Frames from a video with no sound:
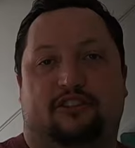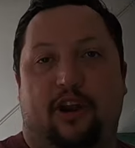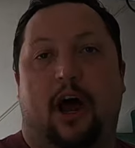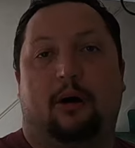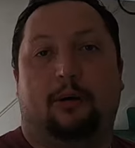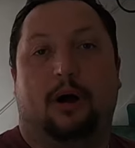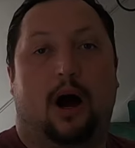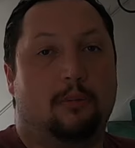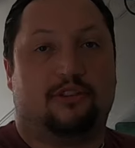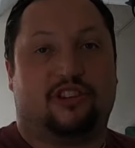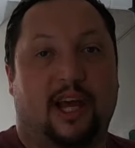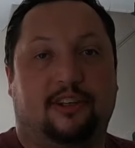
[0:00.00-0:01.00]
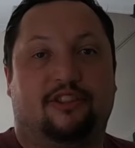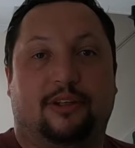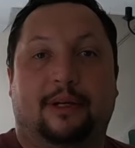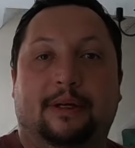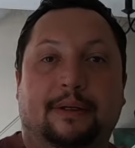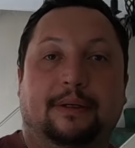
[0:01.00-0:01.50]
know I'm Satan.
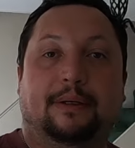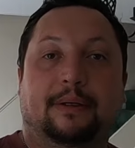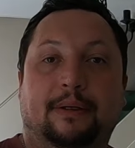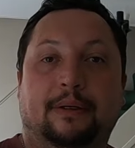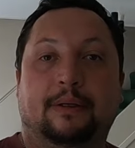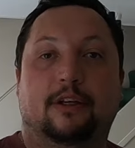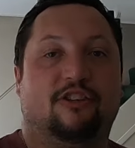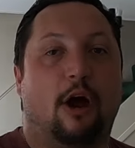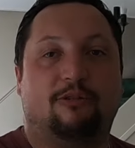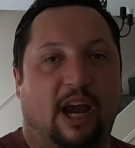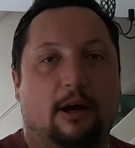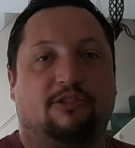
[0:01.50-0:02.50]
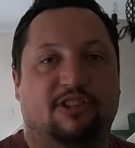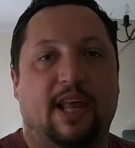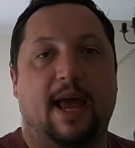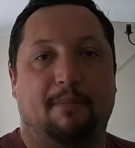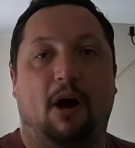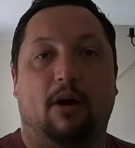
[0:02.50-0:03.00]
There's no doubt in
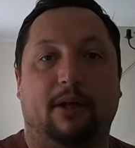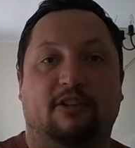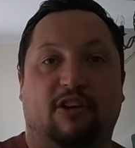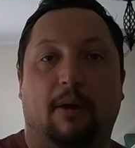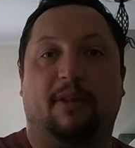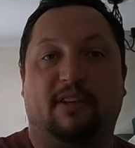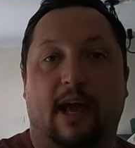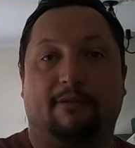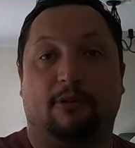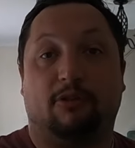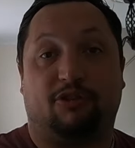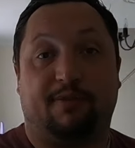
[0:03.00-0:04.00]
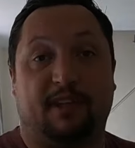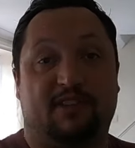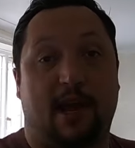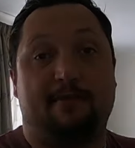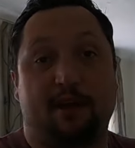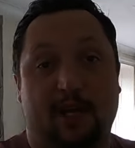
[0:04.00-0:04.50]
their minds I'm the devil. So if the
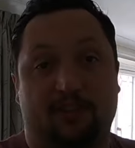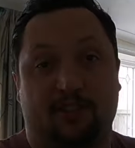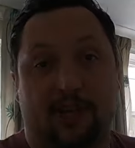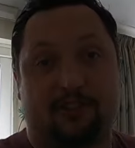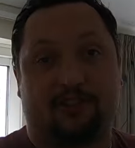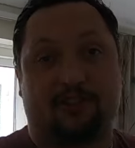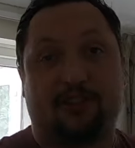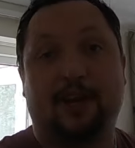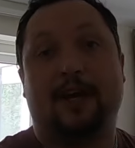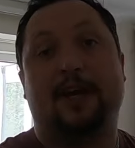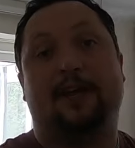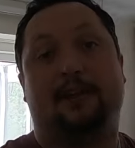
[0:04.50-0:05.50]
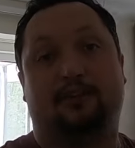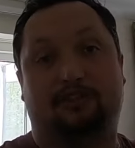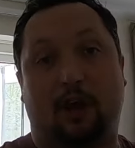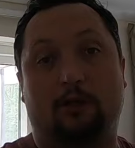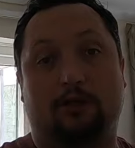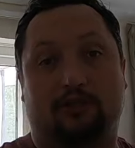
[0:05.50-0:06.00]
devil exists, then
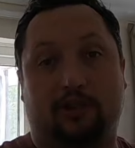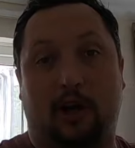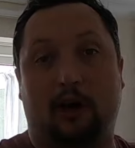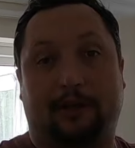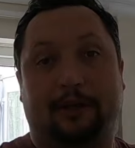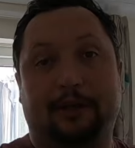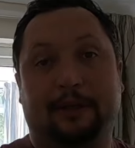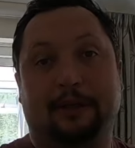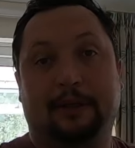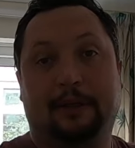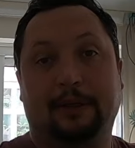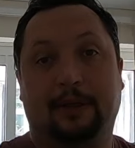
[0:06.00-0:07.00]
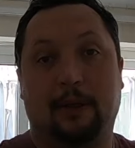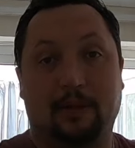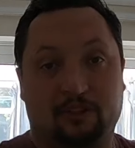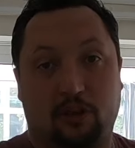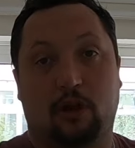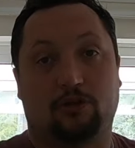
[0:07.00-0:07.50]
so does God. That means
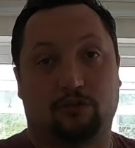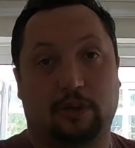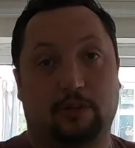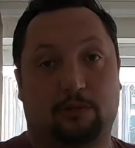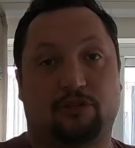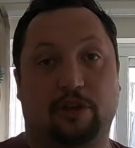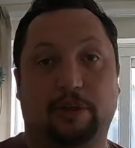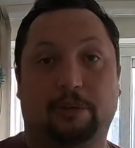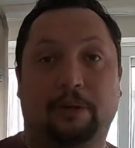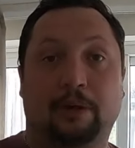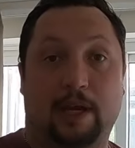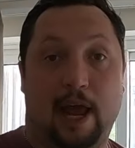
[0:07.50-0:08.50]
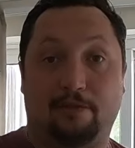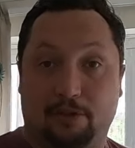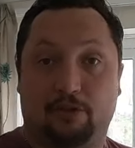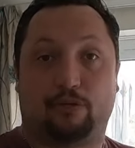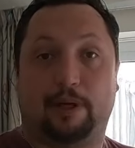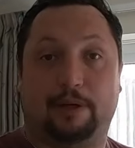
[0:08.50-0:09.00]
God's real too, and
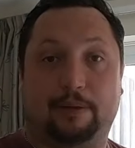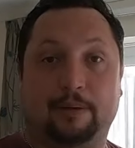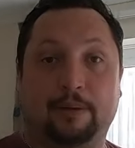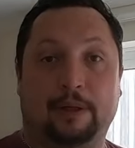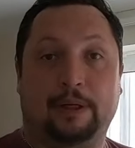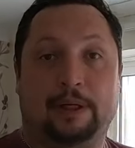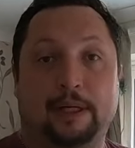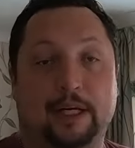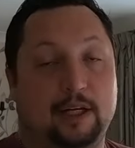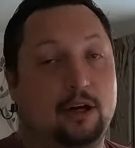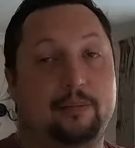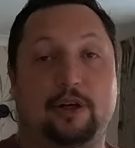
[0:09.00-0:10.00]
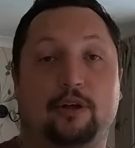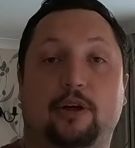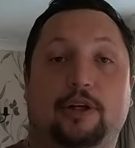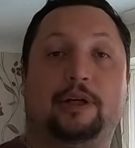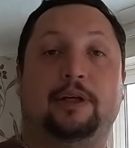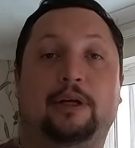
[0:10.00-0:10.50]
heaven's real. You've got to be
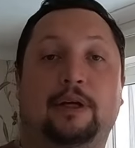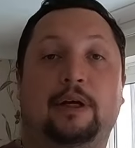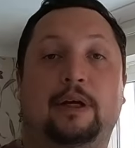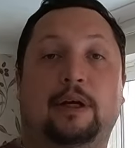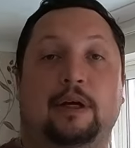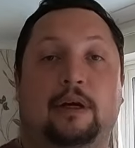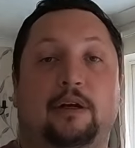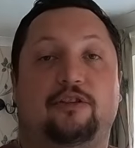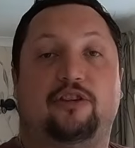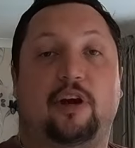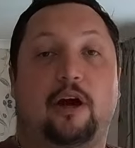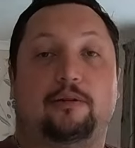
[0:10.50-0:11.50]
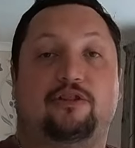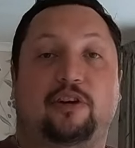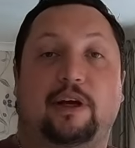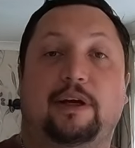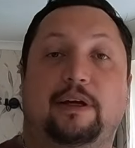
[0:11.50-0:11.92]
good to go to,